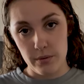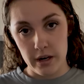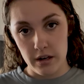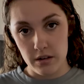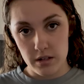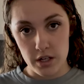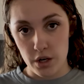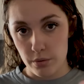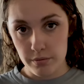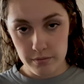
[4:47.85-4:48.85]
when
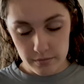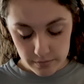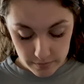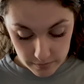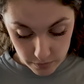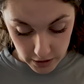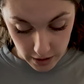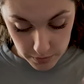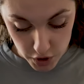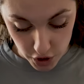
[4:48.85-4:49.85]
it
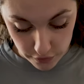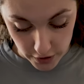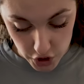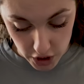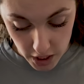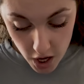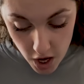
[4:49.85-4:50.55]
comes to your Frenchie.